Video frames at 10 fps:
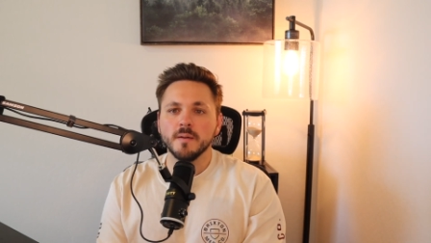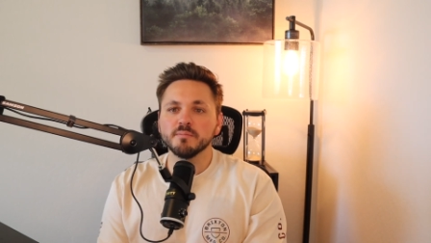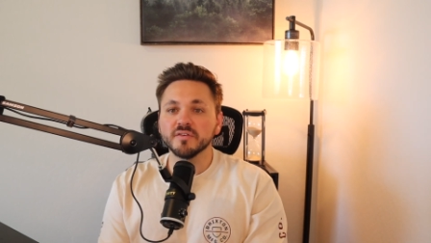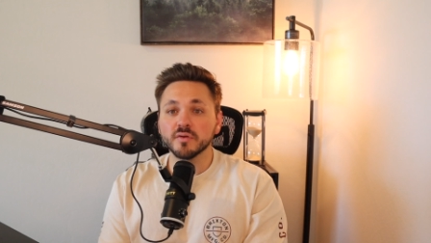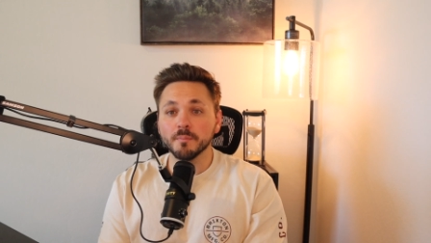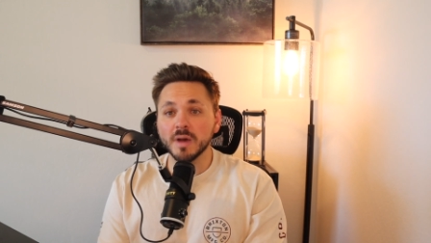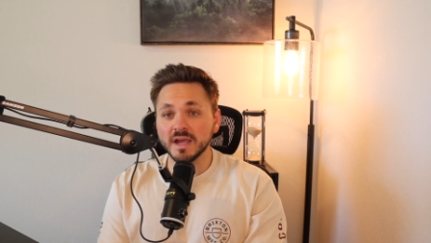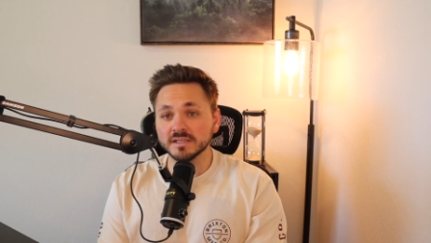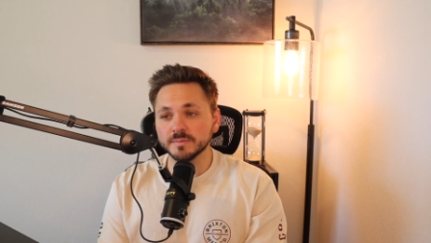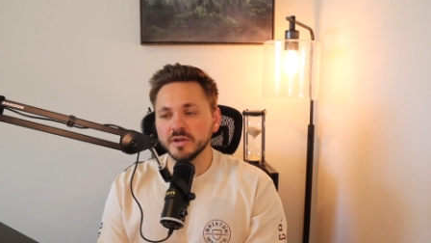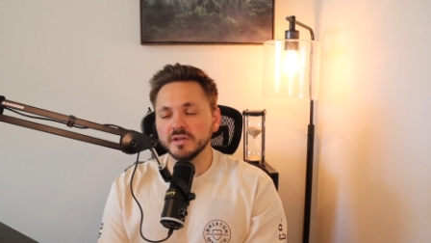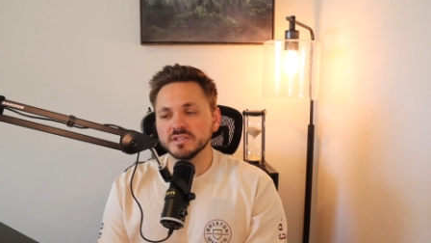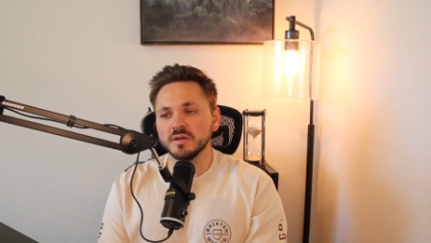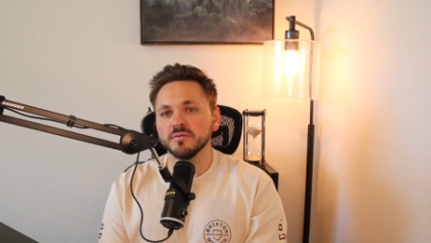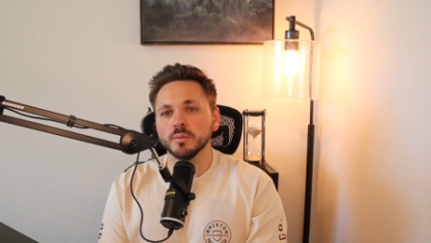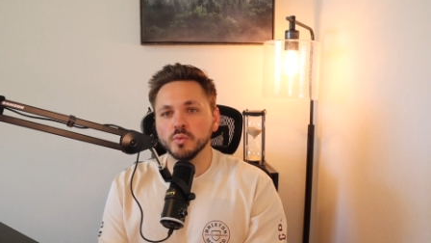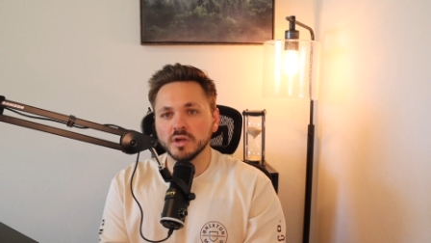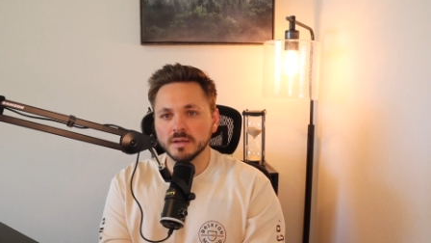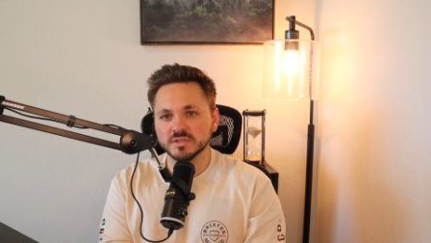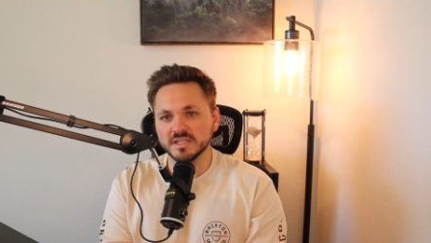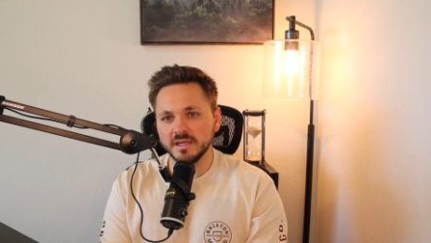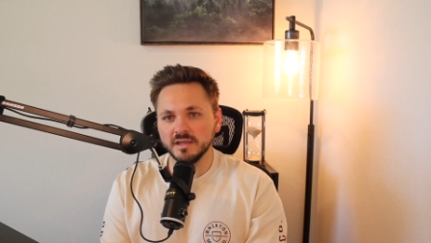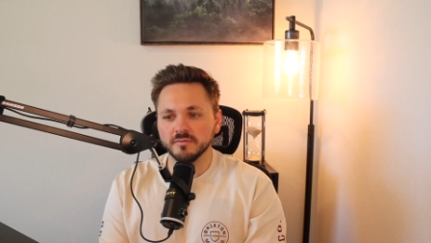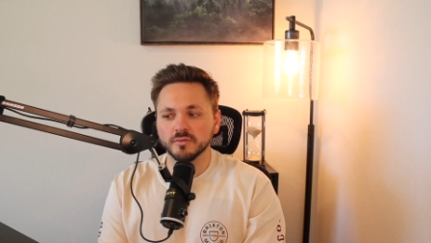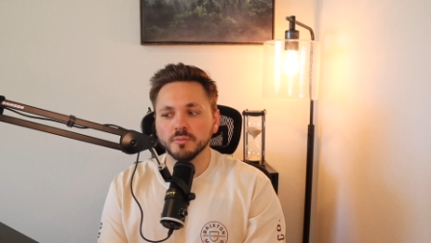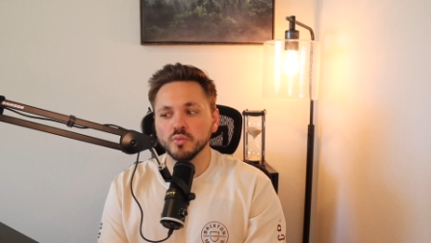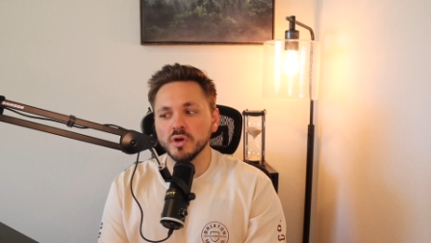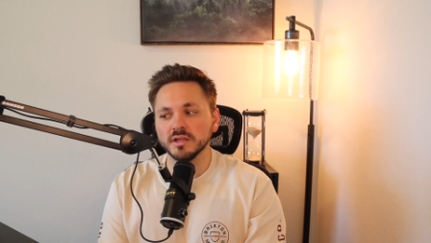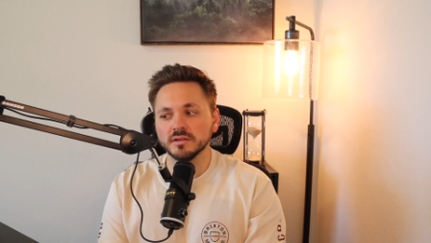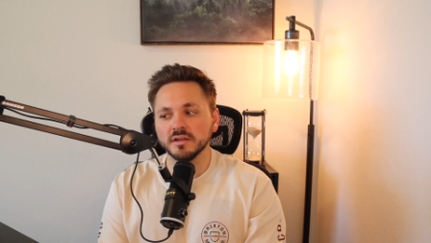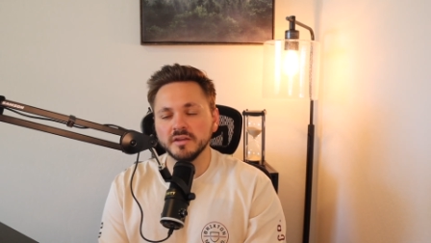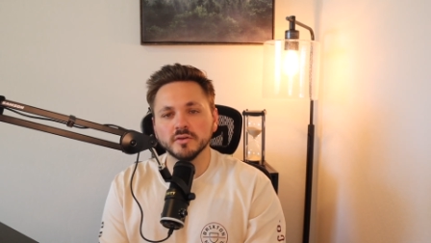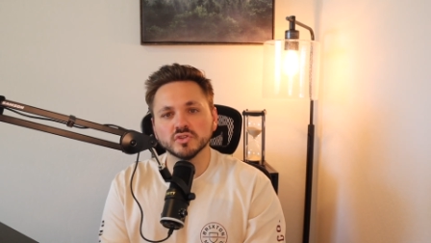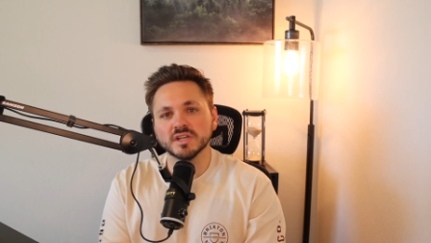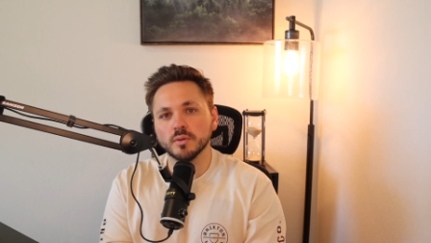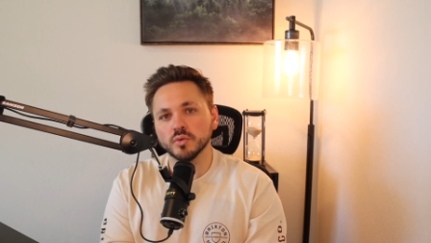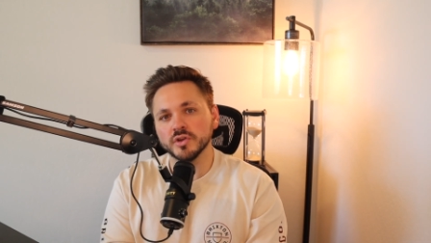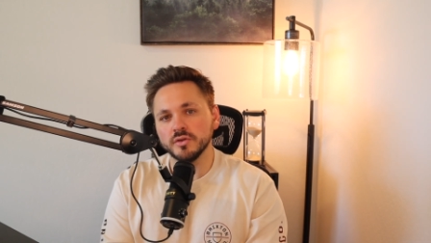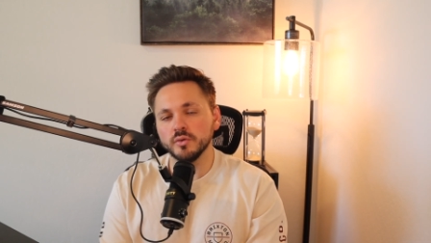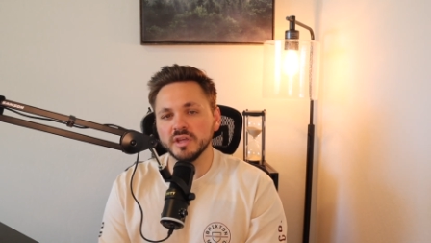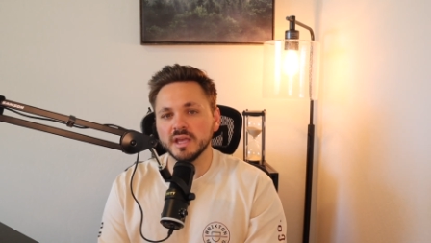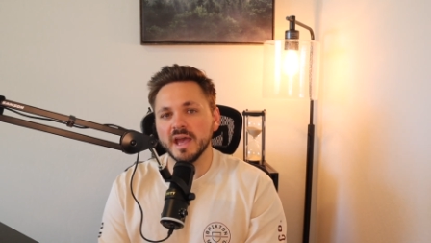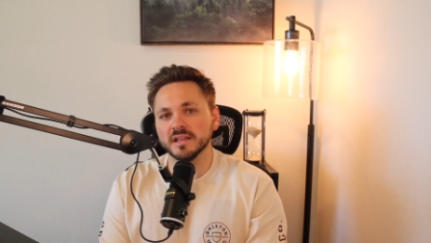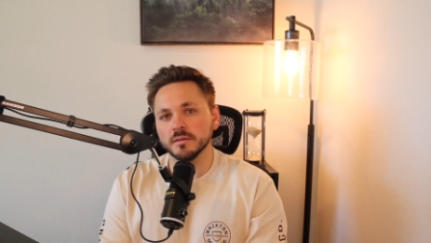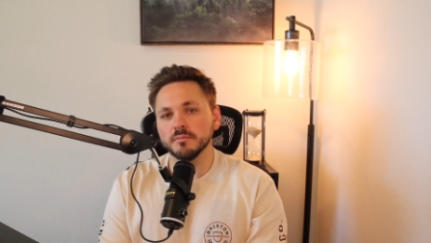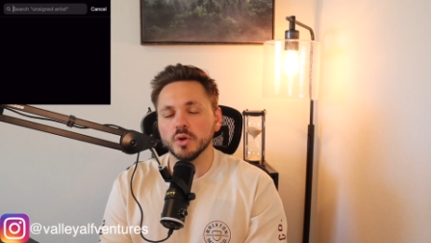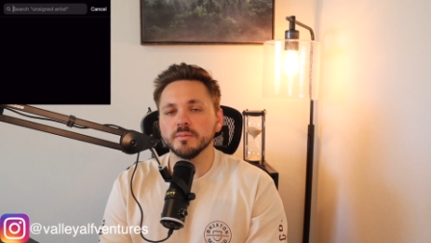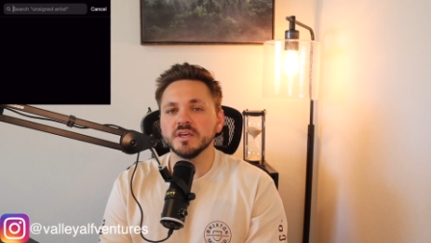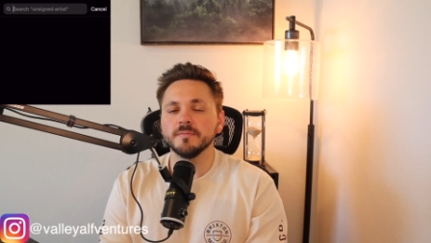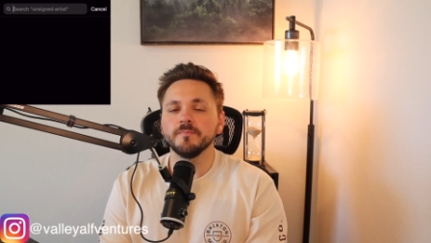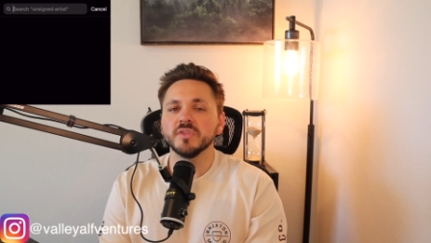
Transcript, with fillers: but from my experience and from what I'm seeing and from what the deals that we're doing at the moment,